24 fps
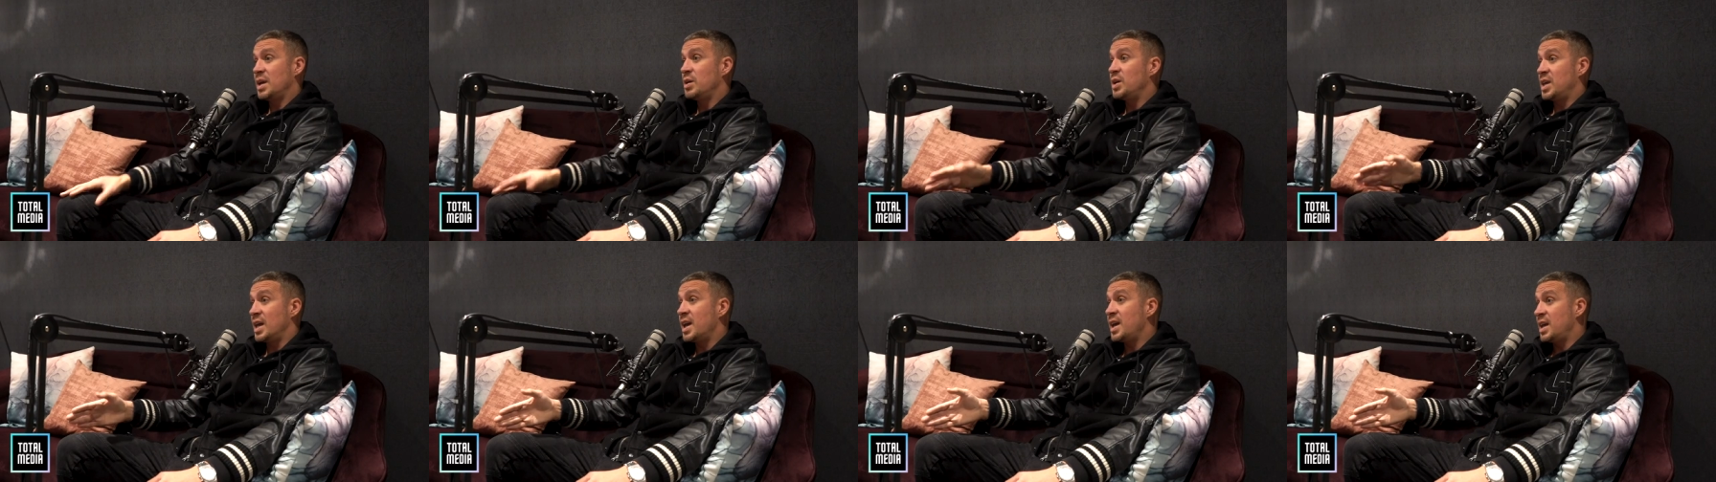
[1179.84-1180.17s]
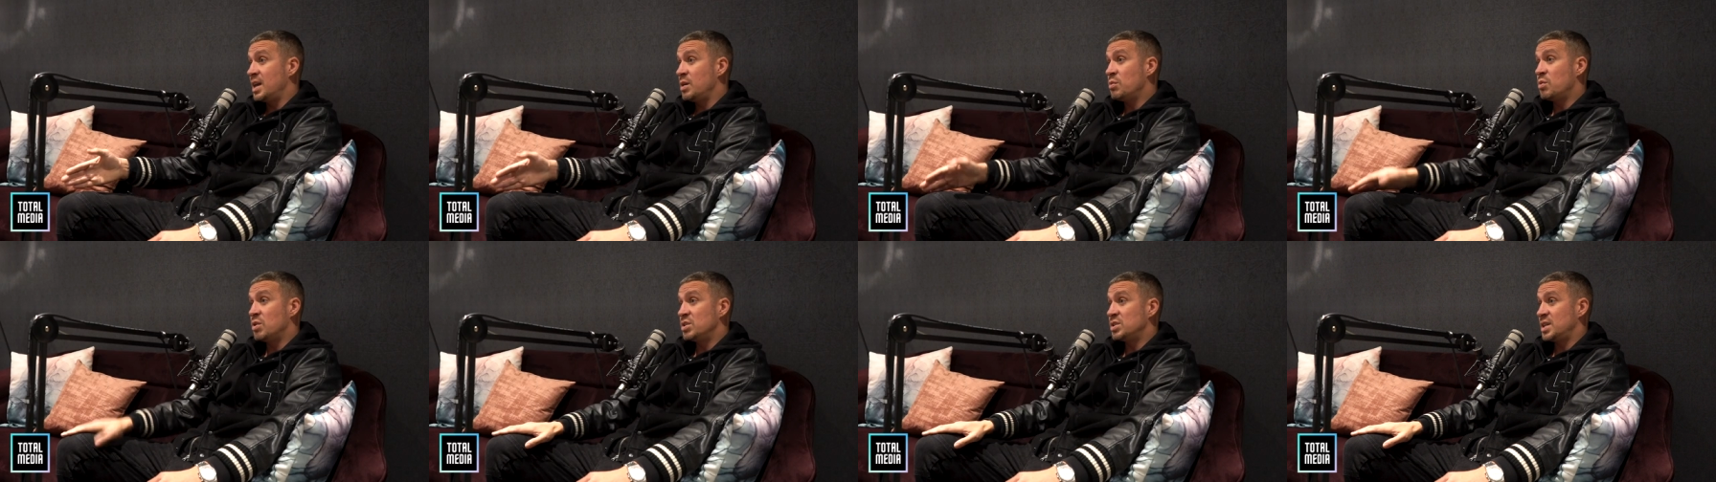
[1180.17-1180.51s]
He, yeah,
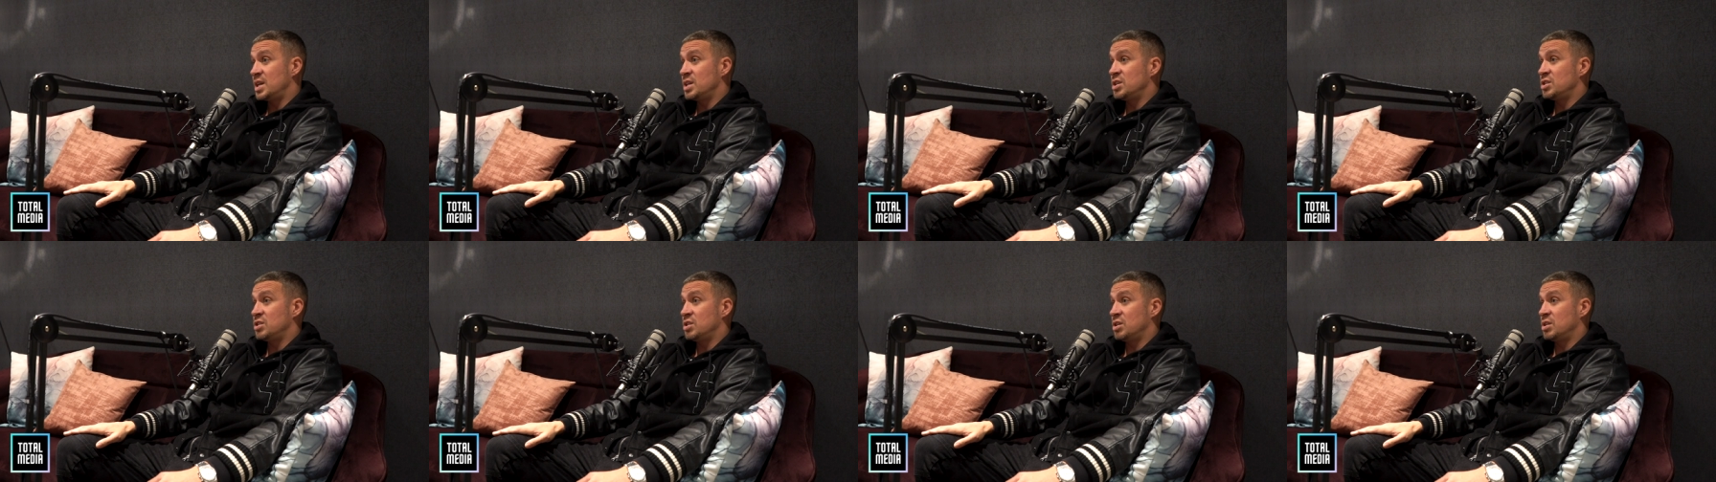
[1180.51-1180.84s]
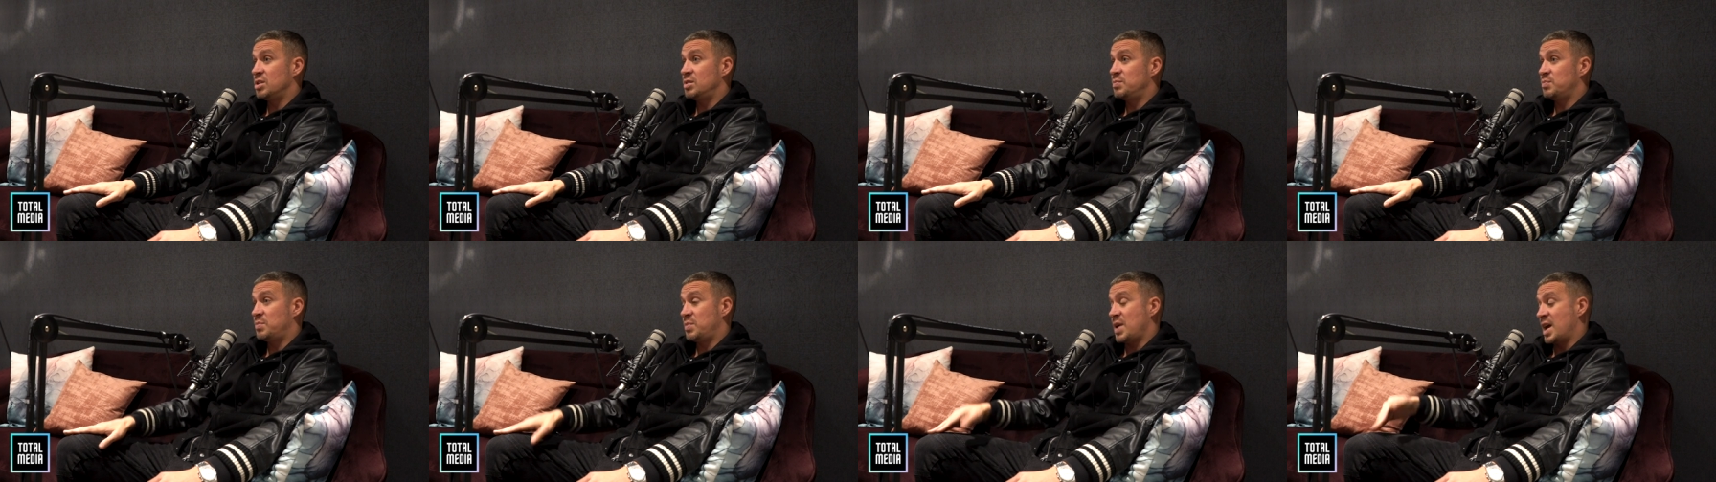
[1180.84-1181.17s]
he was
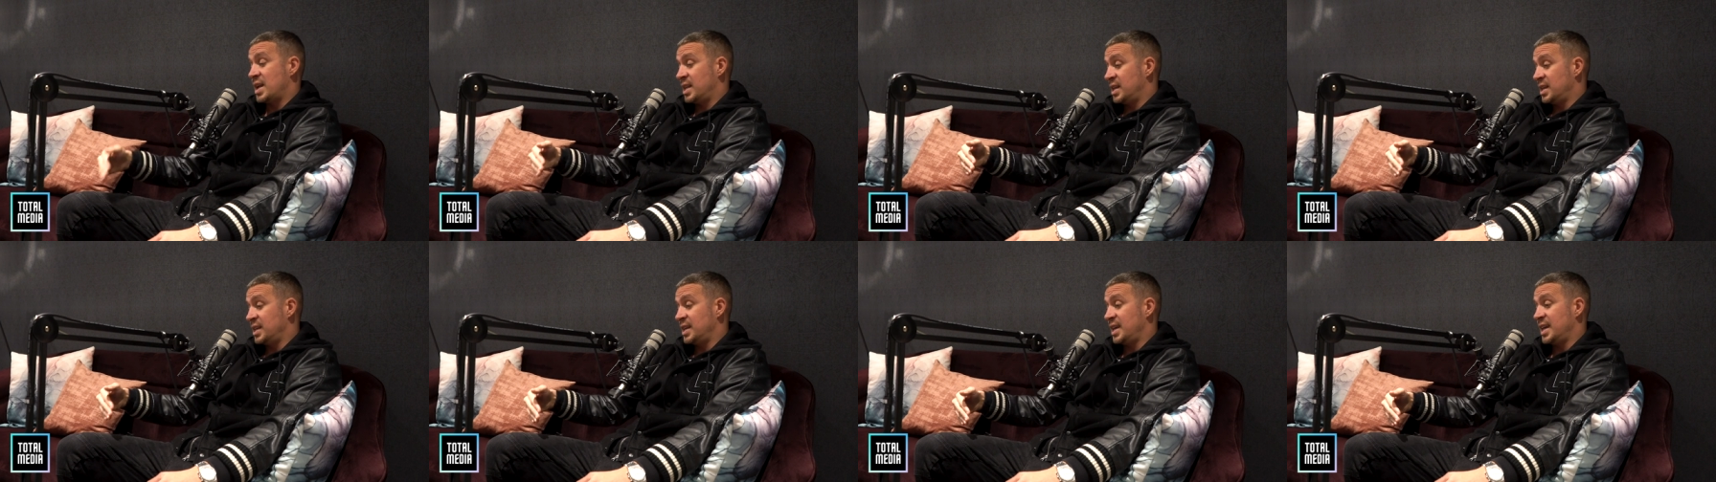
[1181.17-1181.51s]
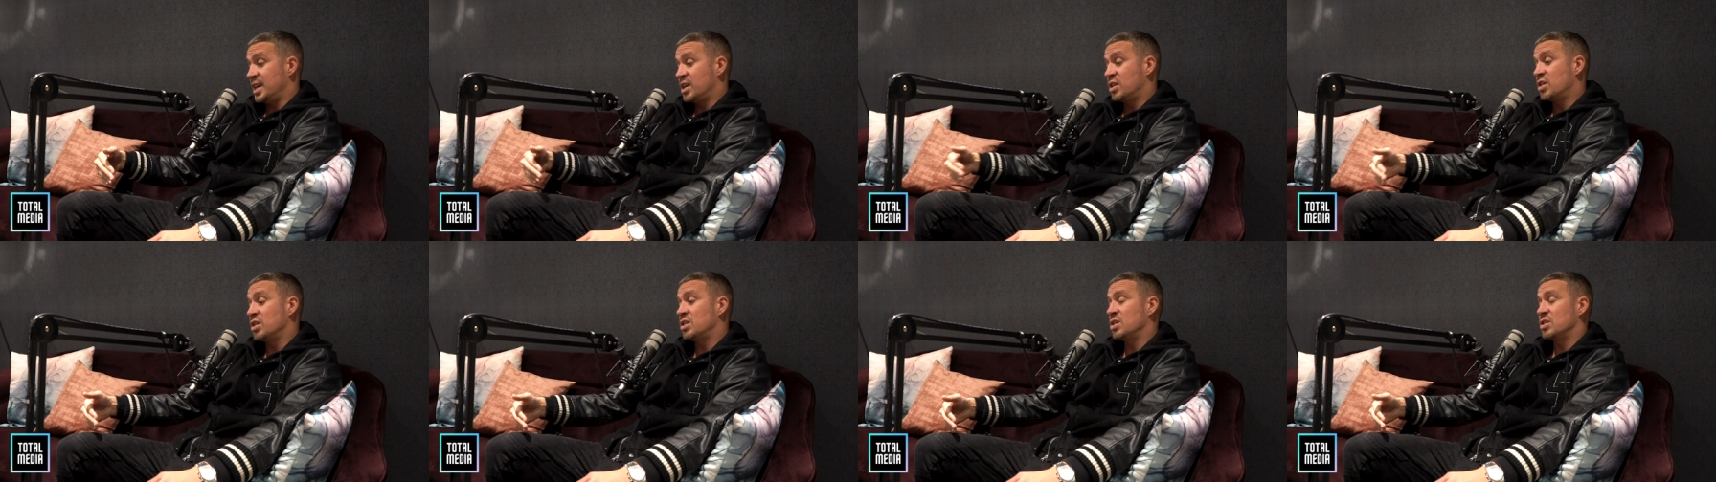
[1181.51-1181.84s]
injured and he,
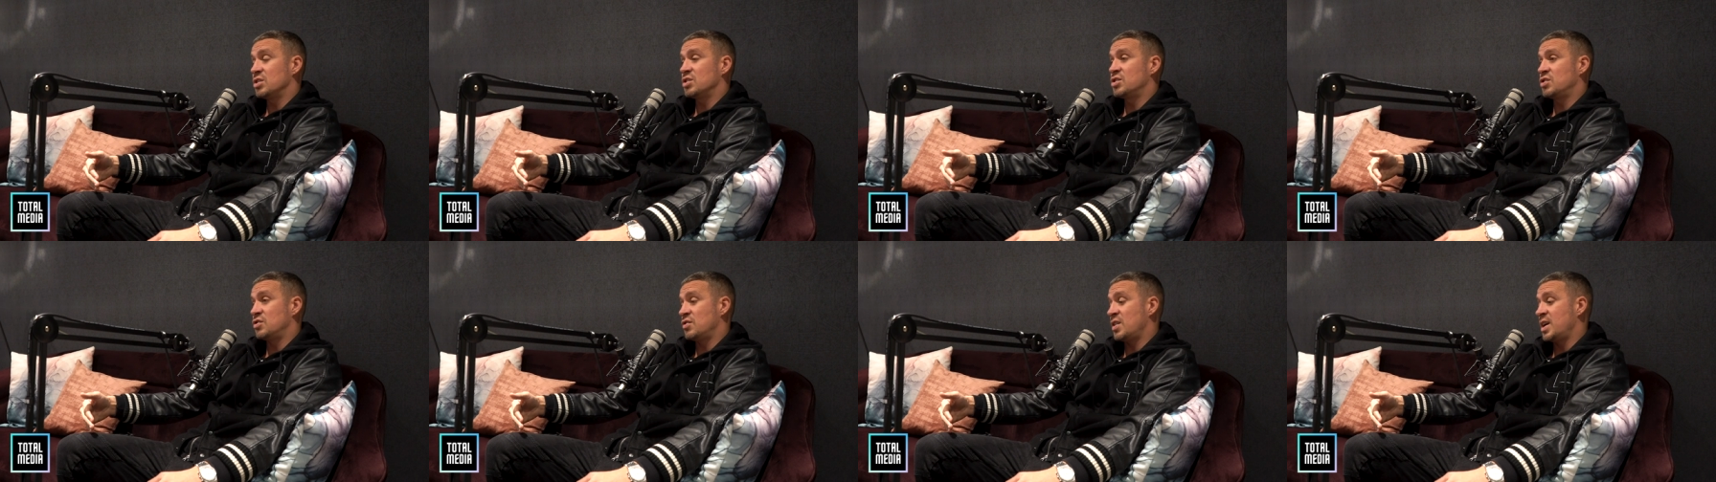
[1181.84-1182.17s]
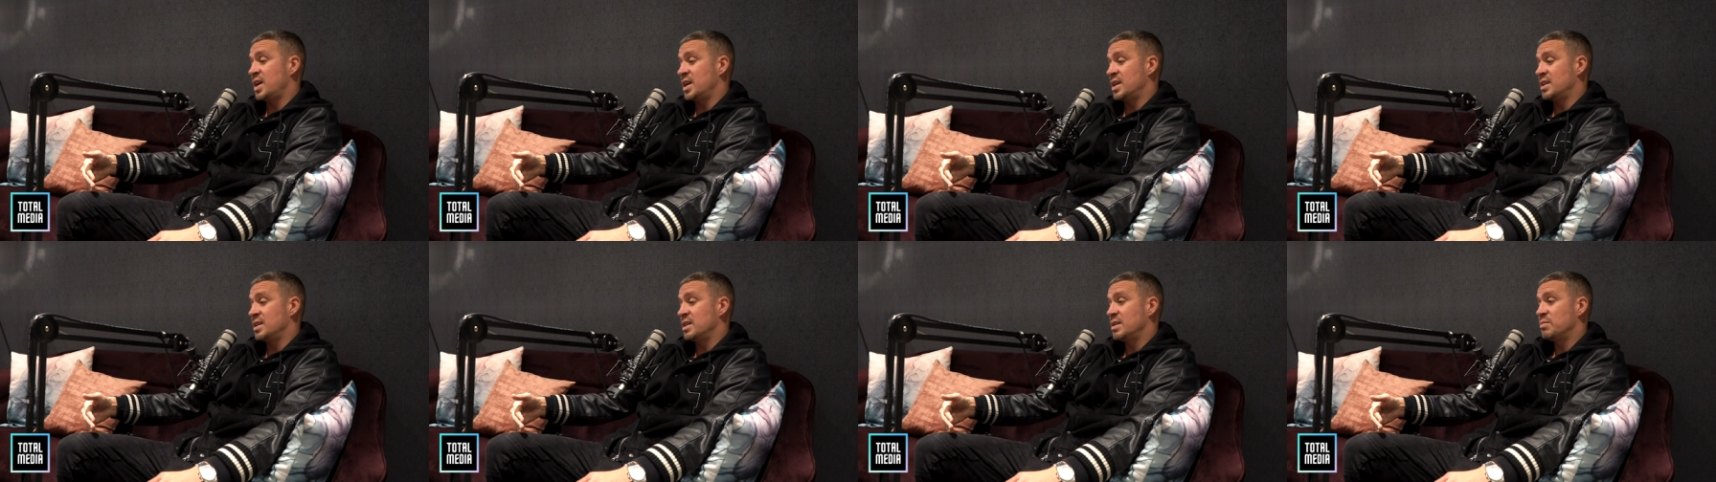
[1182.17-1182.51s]
he couldn't
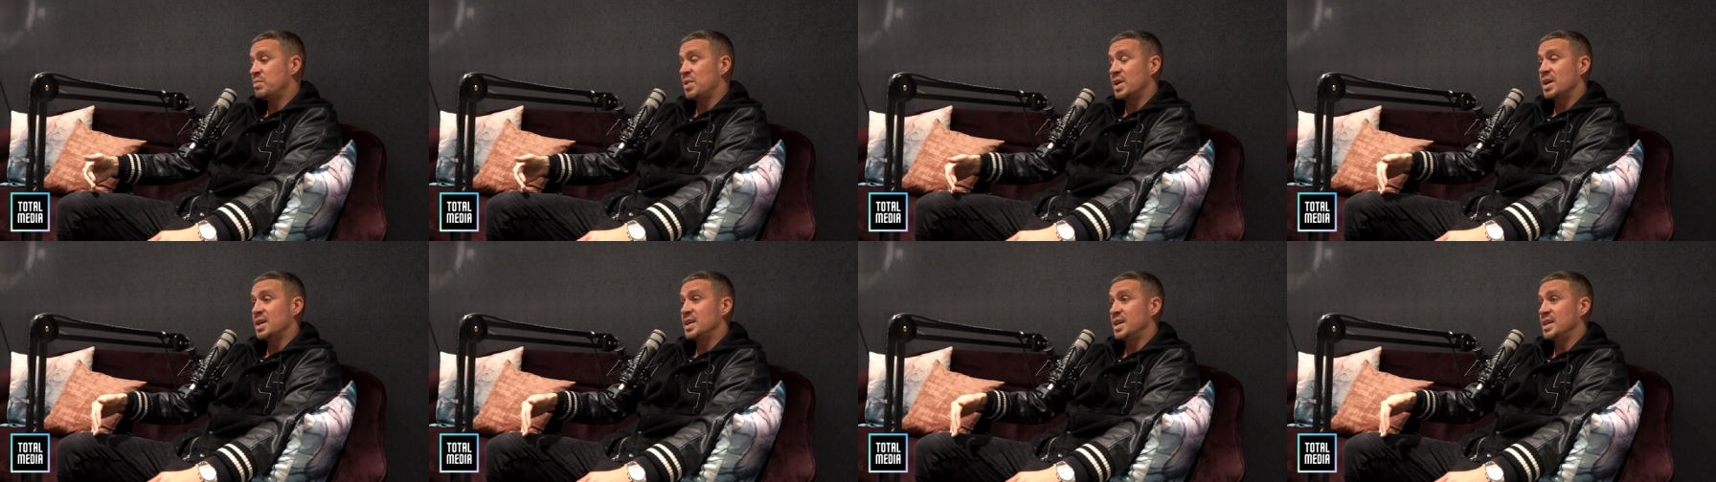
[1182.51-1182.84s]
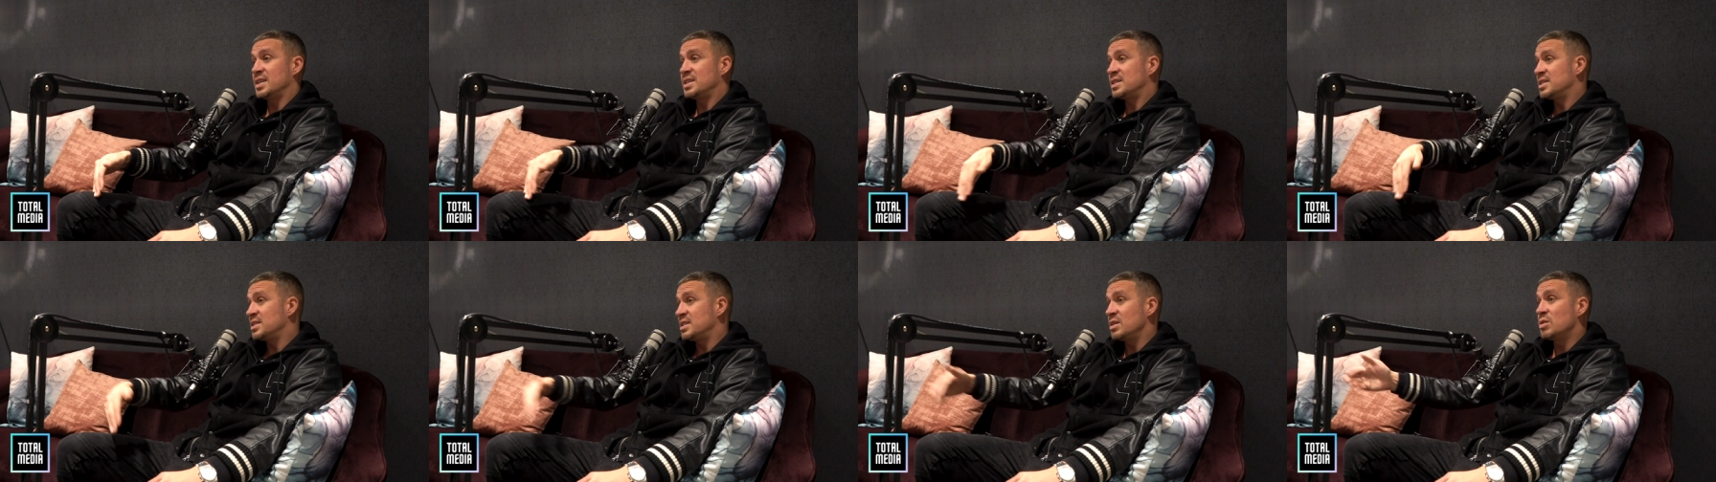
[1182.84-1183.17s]
train, but
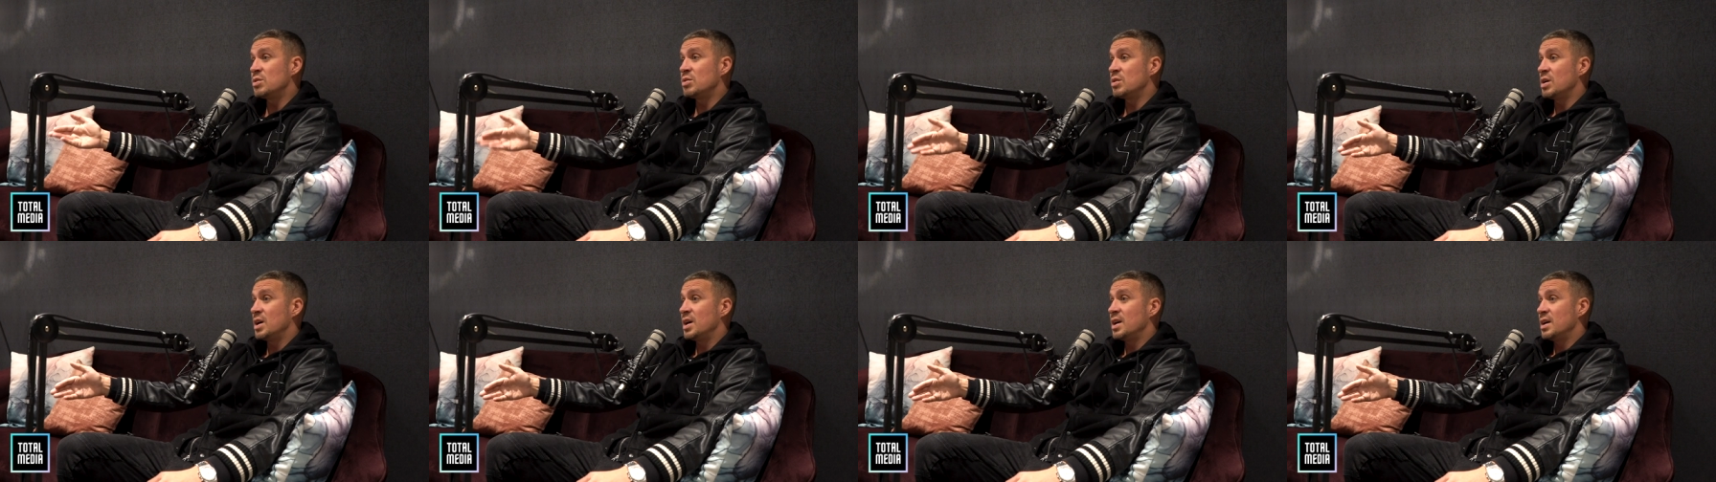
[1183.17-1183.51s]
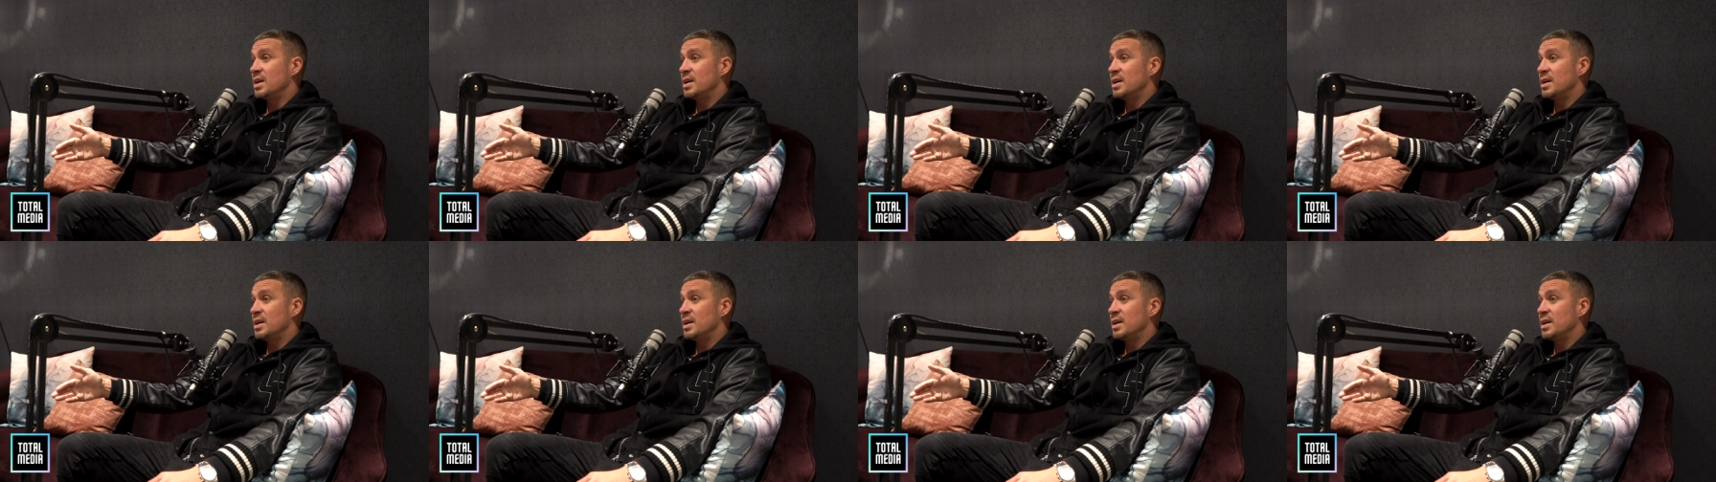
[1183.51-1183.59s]
he'd still